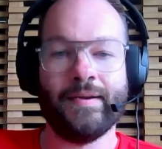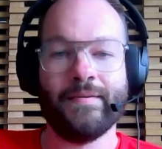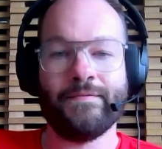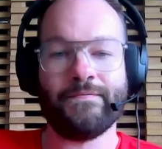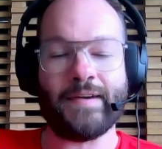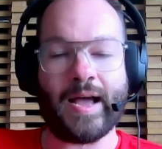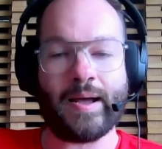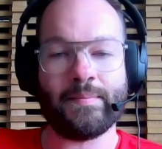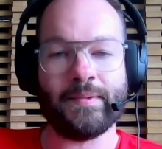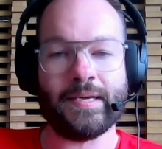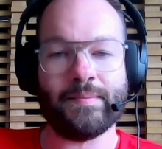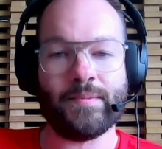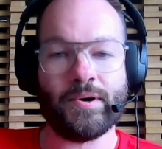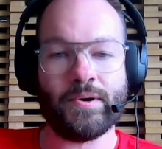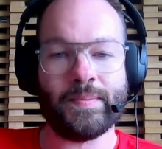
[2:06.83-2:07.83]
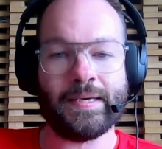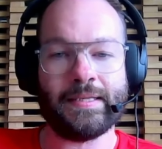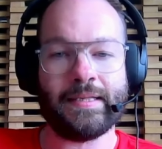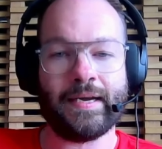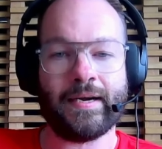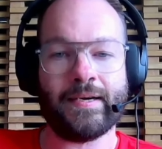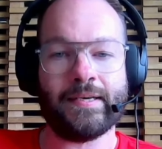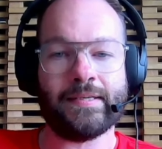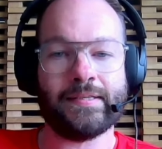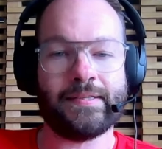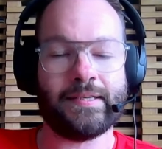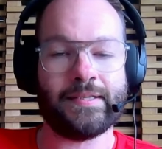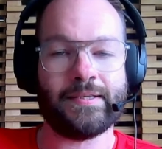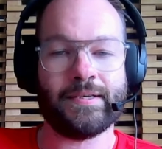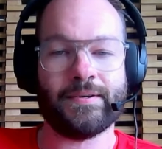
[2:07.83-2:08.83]
family moment there his
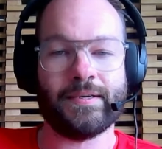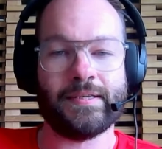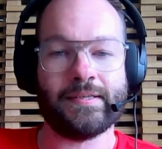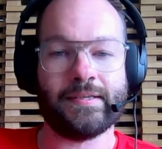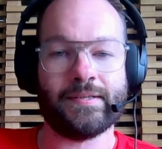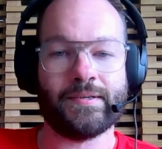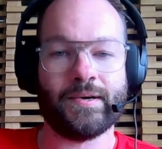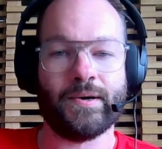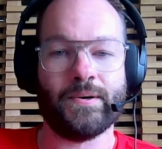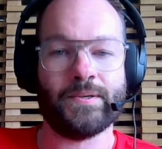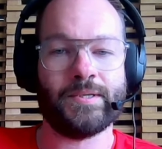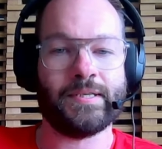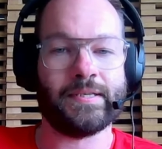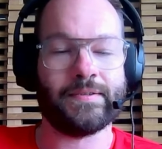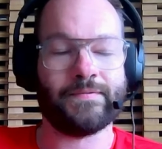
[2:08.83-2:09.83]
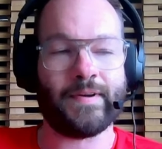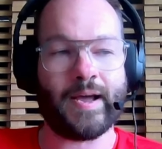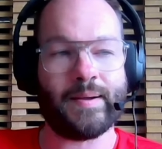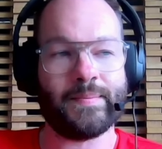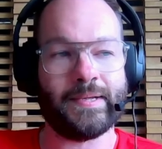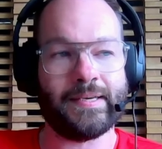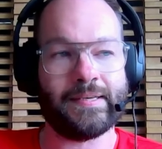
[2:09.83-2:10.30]
sister is his coach his family